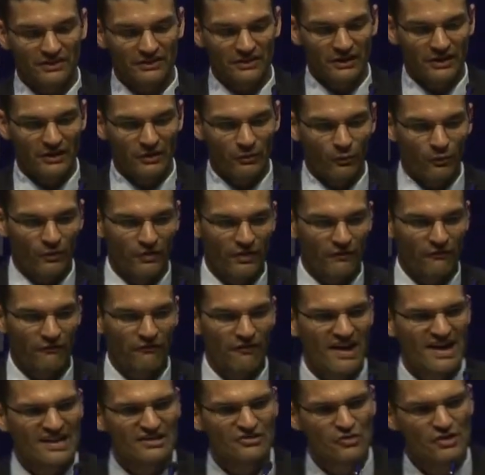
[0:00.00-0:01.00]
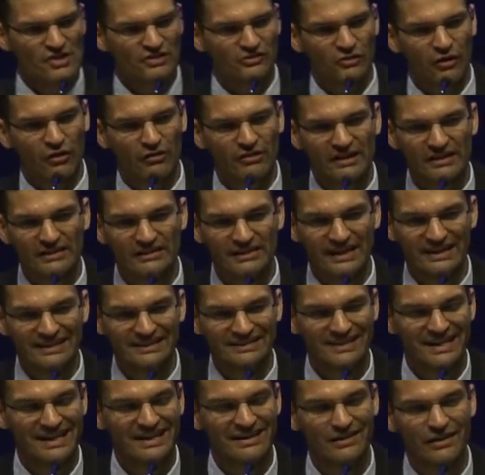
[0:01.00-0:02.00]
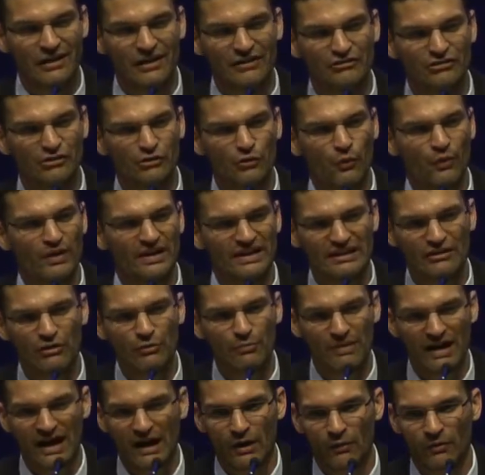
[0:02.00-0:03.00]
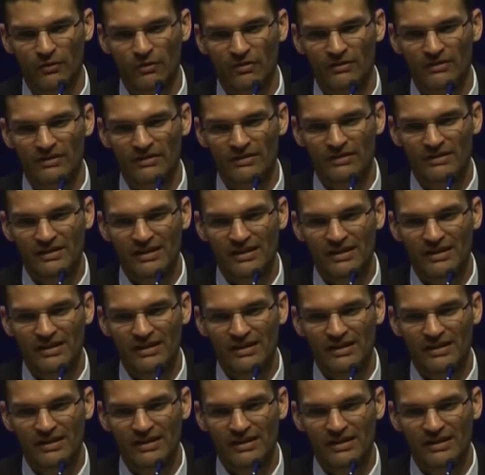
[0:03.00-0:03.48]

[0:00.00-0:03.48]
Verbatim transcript: the with the fine tuning is already at like 10 to the 120th power.